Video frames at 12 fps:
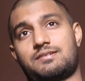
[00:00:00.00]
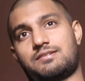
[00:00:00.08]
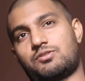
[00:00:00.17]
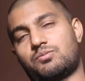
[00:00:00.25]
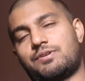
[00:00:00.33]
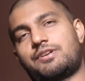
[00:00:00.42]

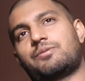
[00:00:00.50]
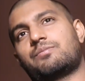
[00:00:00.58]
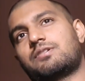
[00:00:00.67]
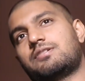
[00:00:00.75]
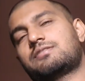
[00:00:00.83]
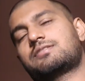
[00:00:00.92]
Roman
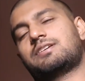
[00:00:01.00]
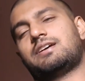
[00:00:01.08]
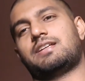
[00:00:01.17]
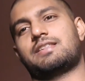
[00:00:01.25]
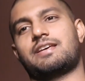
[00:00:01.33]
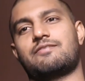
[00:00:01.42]
numerals,
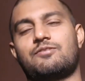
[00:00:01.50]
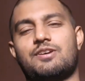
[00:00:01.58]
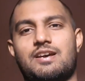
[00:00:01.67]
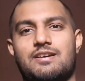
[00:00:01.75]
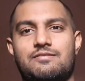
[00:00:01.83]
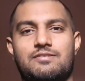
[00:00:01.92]
and then we
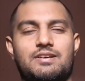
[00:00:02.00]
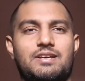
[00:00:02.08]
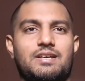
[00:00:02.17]
have